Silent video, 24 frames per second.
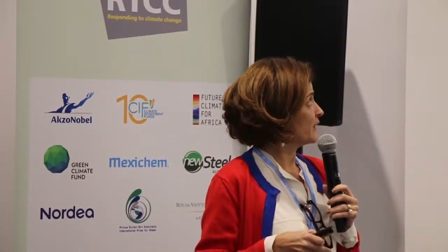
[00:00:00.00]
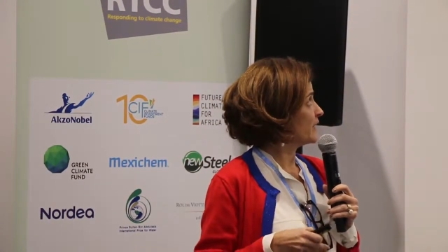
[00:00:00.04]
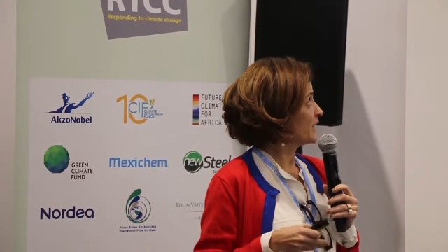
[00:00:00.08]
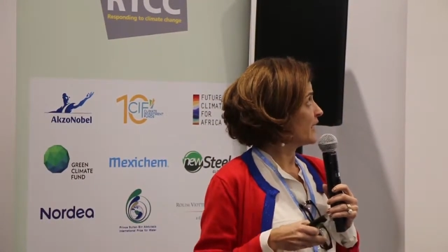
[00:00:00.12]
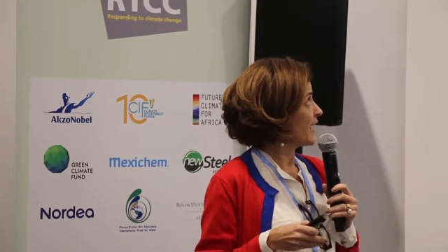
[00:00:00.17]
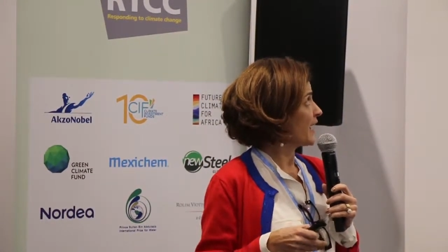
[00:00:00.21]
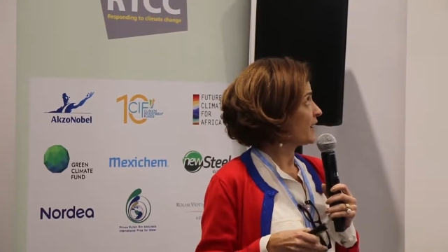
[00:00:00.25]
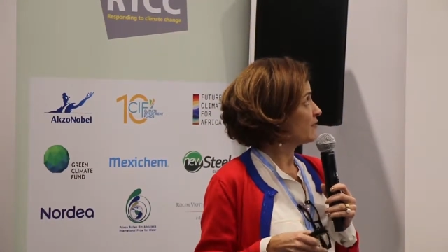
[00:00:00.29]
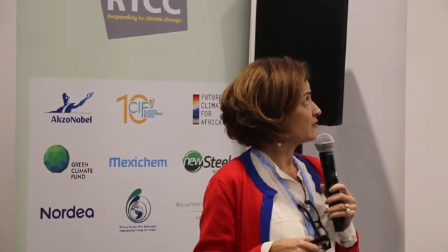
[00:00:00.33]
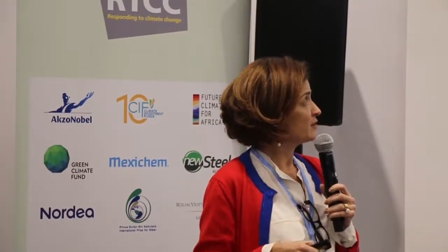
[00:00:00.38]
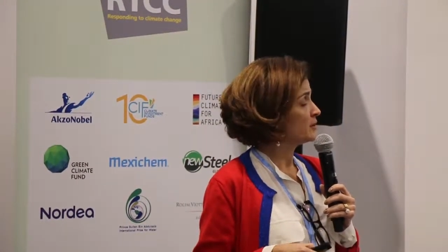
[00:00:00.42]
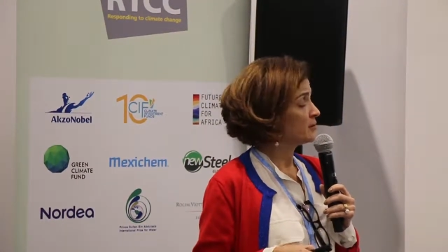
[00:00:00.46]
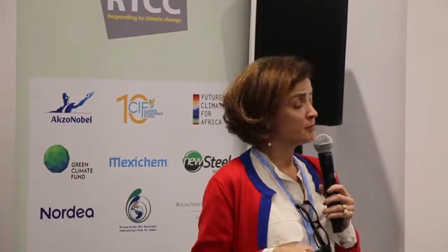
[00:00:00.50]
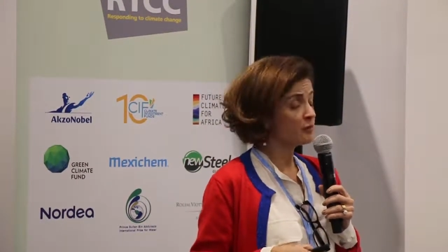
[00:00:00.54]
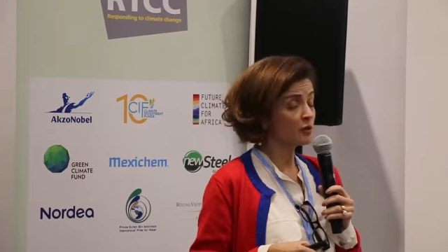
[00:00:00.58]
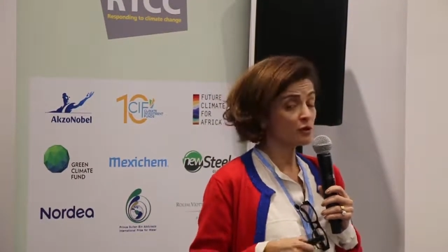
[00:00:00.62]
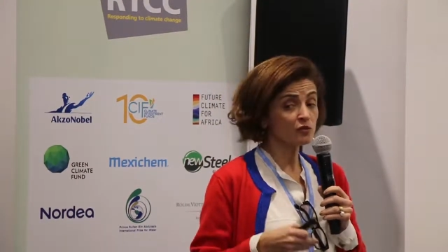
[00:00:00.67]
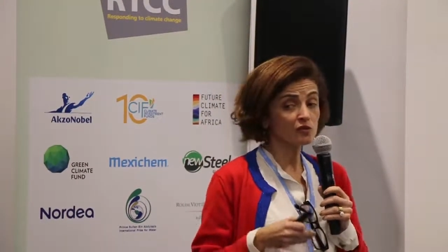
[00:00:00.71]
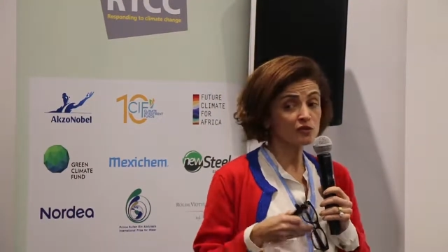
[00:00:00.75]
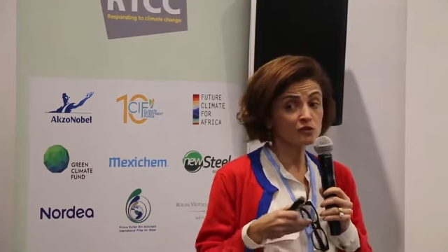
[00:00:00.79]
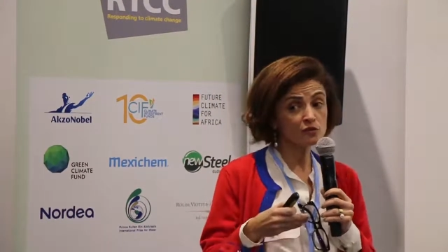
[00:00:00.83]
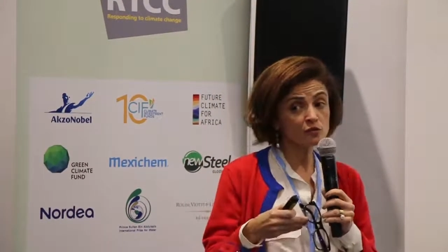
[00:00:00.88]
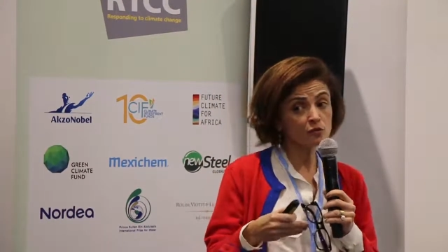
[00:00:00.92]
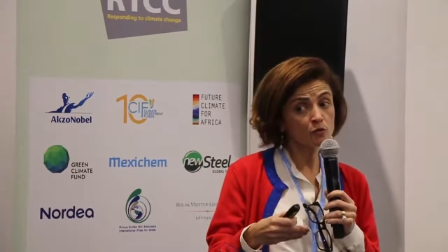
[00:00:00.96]
have the
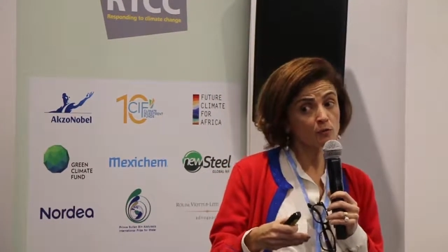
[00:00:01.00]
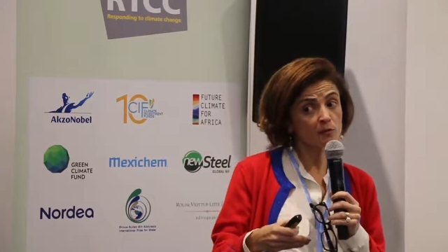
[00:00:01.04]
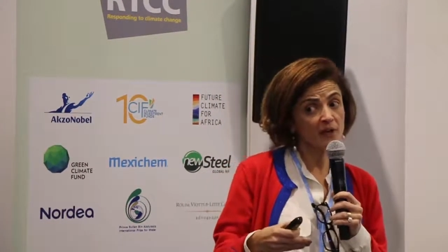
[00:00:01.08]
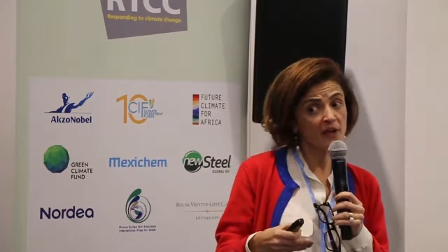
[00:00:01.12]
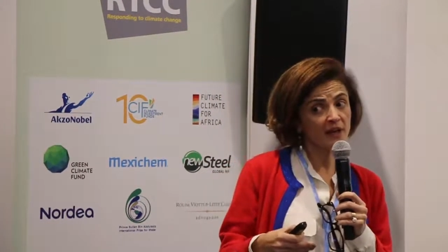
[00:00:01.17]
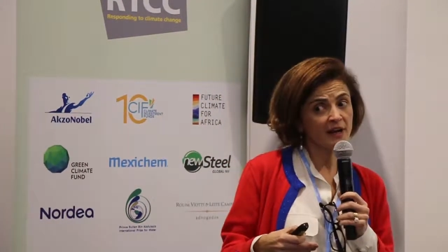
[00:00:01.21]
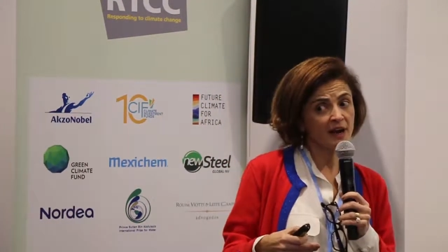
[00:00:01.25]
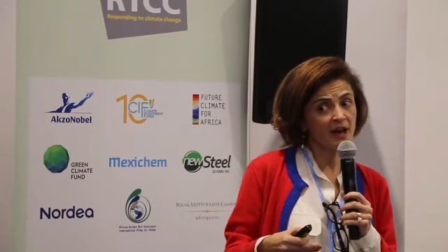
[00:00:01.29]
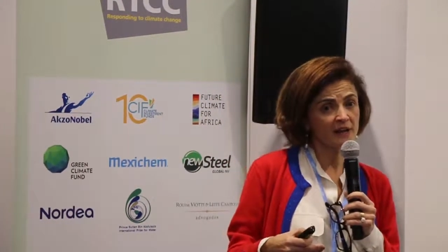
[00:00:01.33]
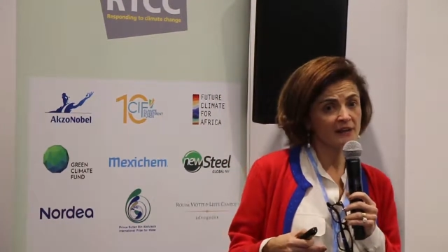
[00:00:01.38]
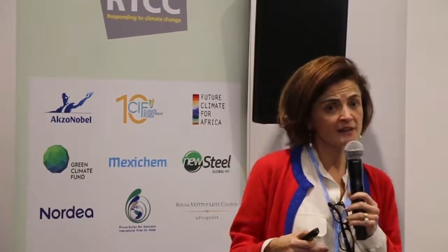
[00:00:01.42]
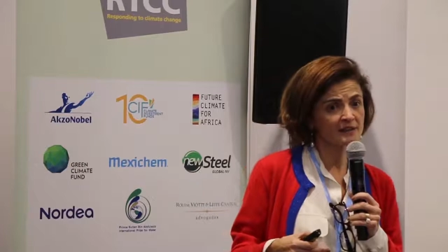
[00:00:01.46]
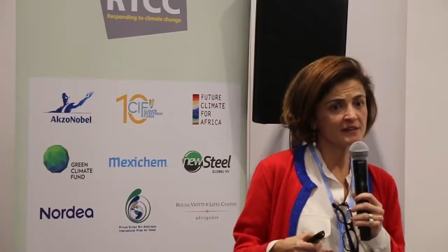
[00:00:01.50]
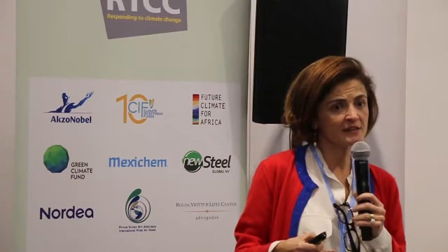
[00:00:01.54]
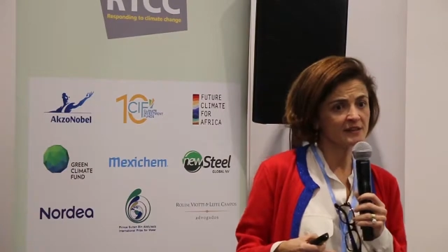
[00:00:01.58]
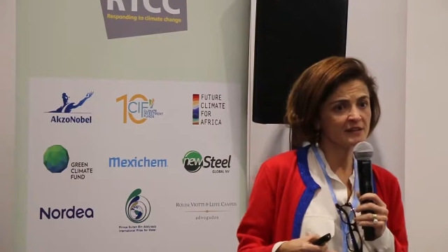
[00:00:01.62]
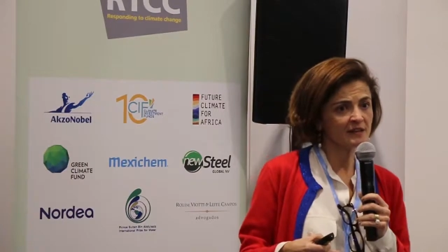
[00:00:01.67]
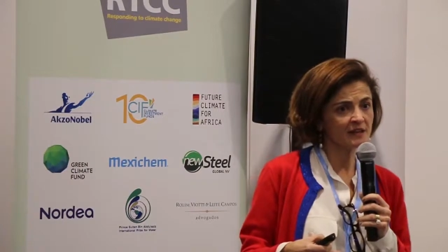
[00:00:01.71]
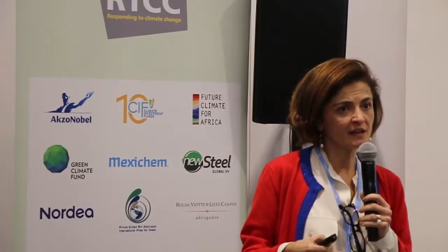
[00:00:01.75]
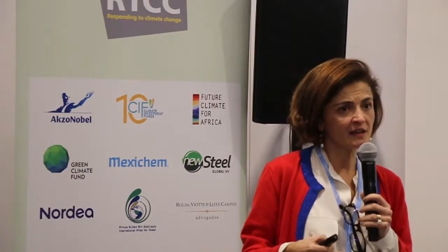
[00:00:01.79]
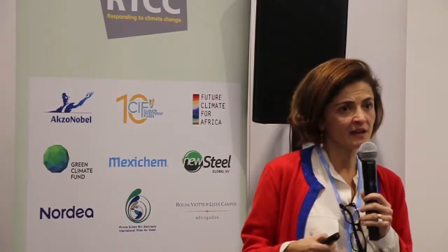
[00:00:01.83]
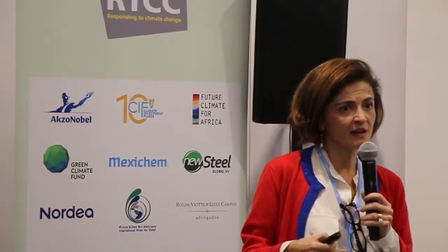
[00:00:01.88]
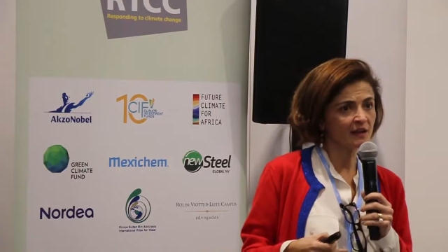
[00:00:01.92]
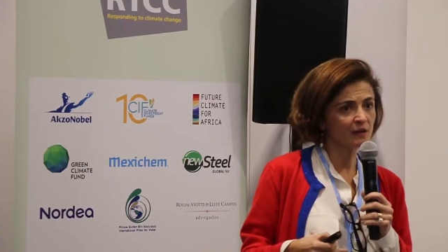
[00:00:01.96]
prosumer
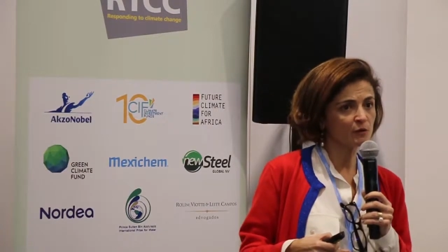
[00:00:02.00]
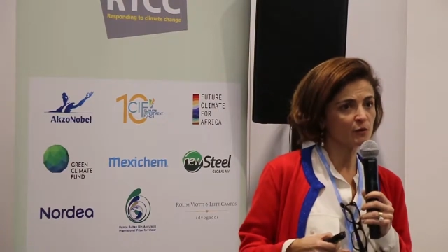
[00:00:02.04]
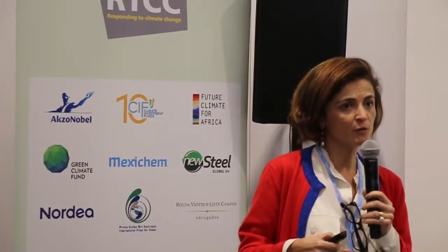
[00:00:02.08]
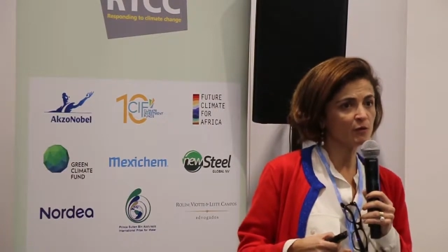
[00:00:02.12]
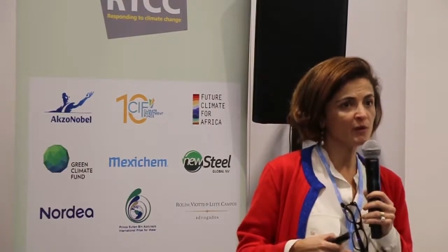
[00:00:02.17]
idea.